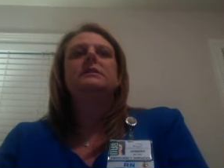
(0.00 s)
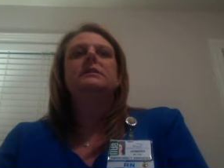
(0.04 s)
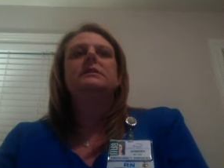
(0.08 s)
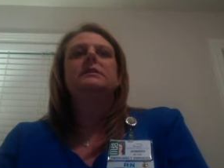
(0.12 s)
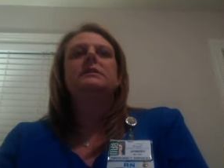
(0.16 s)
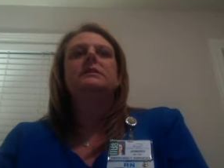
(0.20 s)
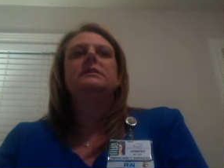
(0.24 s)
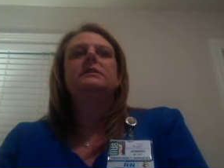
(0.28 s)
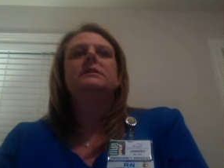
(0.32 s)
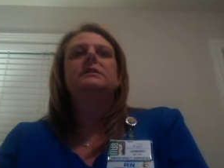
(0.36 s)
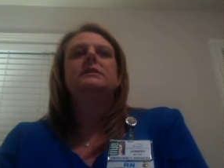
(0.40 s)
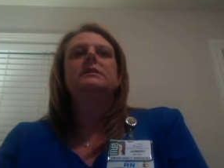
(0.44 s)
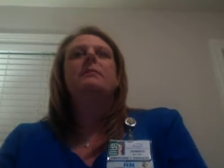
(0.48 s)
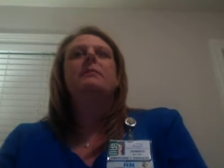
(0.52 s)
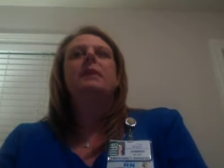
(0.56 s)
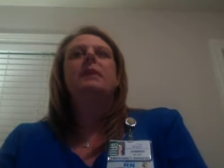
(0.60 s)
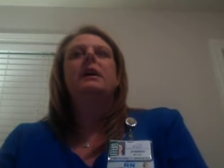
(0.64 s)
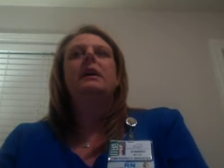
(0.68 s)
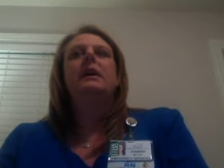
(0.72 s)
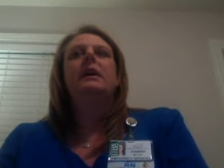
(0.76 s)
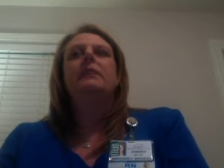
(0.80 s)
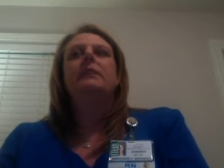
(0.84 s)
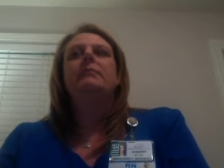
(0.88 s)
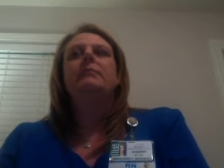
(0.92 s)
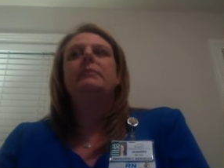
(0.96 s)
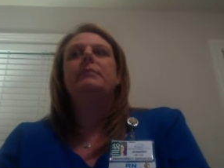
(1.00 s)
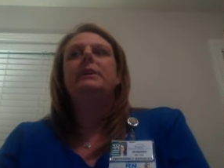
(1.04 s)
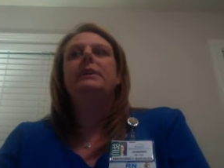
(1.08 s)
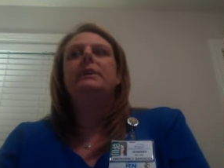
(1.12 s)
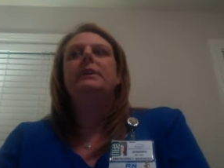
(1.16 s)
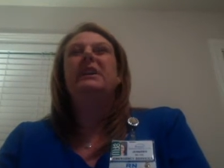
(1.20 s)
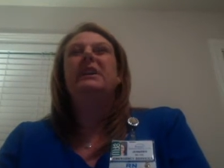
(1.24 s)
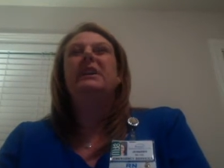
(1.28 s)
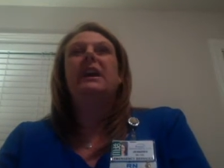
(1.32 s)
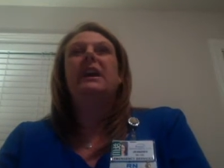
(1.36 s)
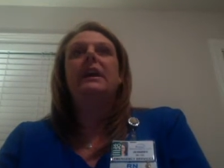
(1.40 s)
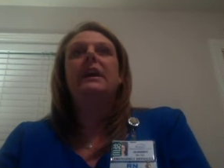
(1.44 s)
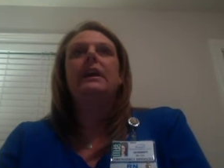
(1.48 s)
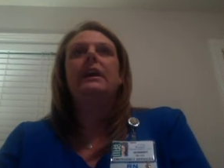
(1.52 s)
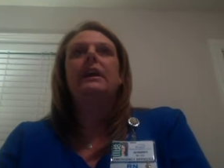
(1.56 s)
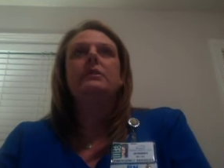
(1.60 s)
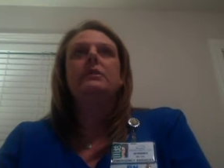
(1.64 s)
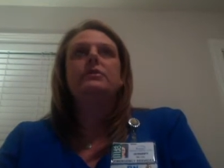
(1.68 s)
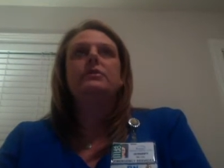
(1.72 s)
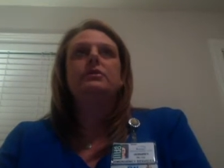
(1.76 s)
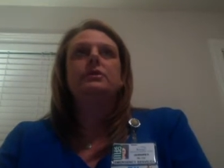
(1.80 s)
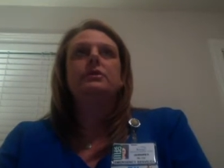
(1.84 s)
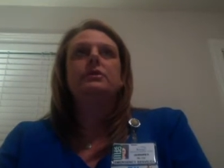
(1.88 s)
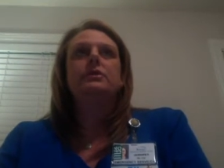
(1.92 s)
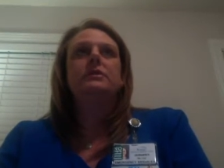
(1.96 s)
They may be
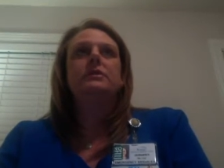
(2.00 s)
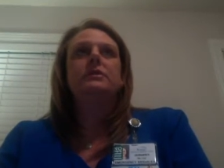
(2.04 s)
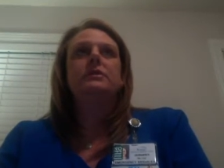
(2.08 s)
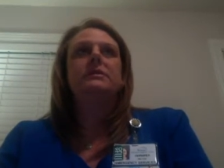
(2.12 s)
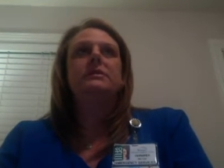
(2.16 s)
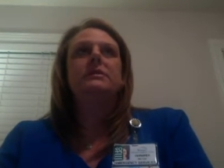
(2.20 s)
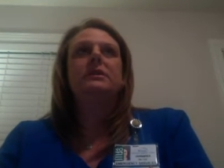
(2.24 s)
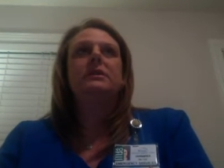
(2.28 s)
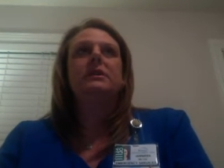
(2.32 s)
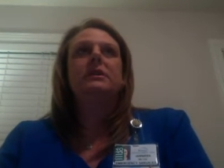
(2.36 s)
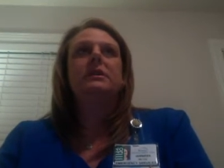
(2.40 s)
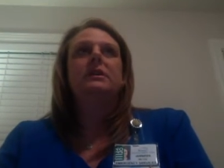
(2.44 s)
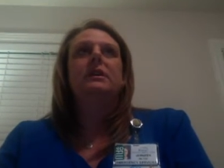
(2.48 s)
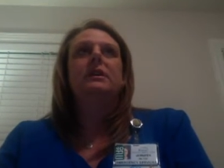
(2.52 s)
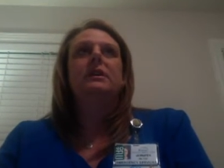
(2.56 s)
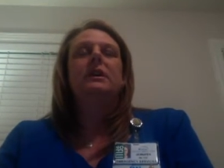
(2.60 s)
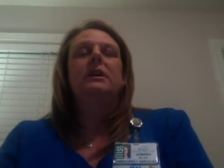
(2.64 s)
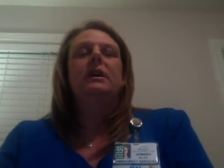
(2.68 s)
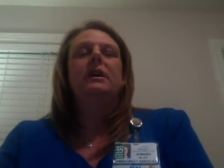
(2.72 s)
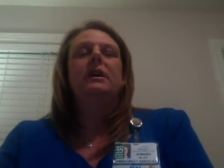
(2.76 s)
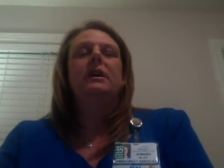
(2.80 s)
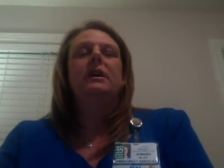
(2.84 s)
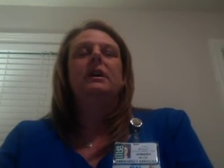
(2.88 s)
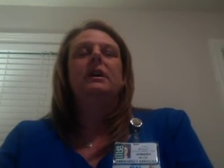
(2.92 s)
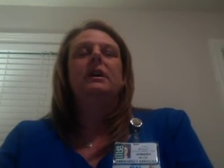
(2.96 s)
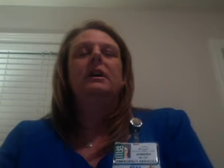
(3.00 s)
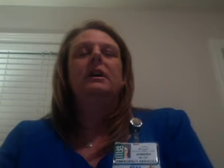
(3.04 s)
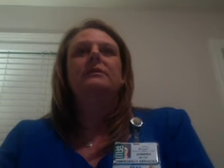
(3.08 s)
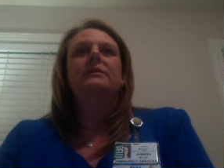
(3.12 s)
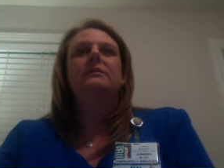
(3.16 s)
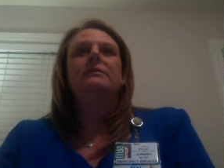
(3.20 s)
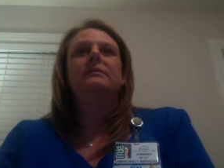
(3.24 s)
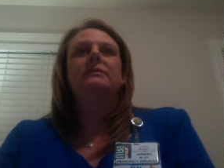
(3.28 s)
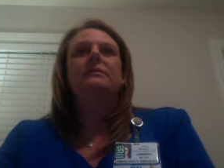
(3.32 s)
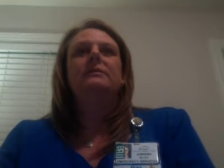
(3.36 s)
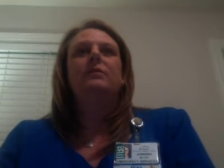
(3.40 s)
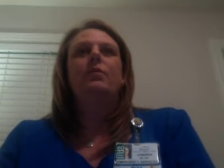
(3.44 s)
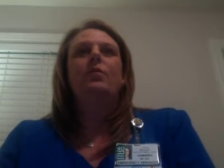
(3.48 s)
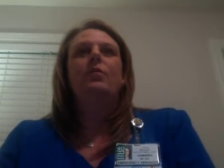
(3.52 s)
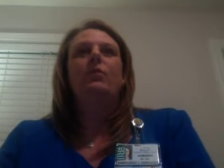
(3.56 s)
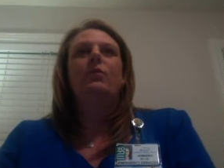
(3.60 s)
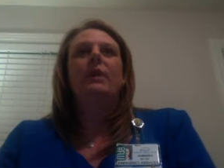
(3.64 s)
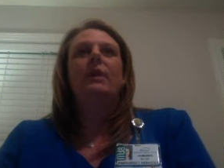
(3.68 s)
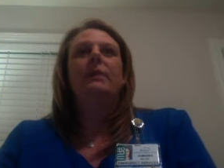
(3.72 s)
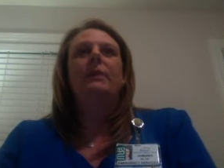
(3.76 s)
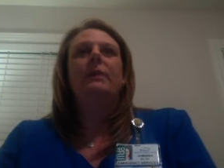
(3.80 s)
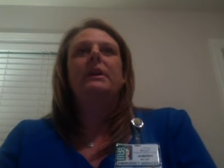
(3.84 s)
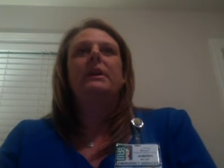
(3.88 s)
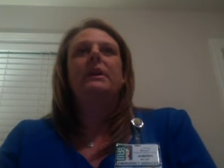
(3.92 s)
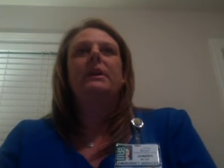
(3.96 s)
anxious.
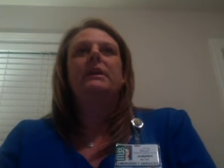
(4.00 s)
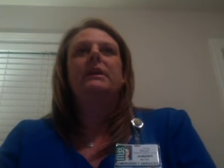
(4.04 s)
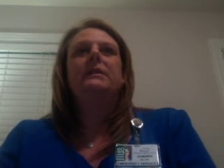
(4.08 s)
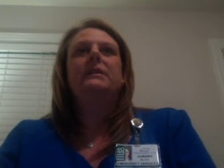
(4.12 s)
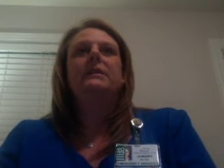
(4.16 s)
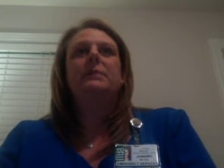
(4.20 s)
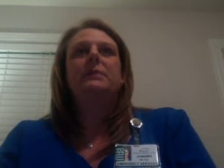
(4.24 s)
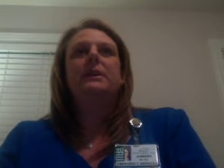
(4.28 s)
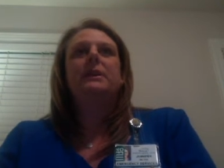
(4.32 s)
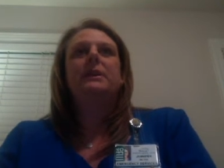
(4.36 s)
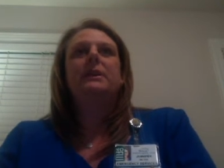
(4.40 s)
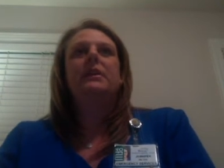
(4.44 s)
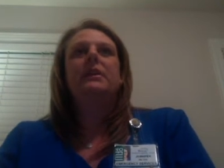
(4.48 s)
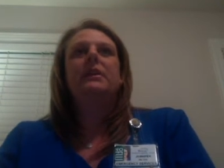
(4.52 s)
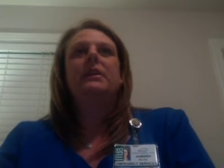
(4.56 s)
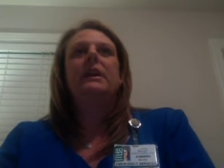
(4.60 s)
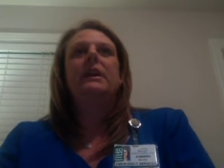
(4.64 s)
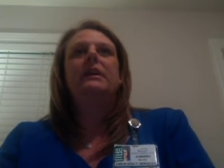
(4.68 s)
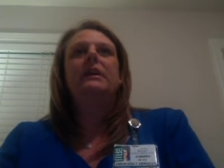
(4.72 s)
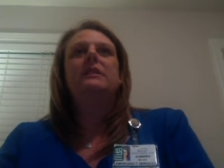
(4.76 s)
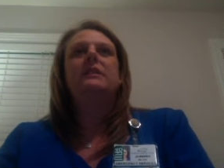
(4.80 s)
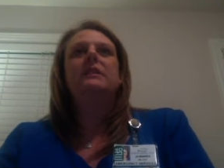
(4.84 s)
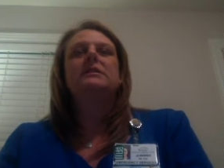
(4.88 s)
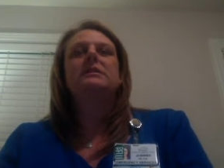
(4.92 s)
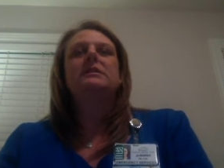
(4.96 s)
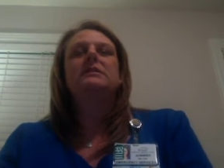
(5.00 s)
Women experience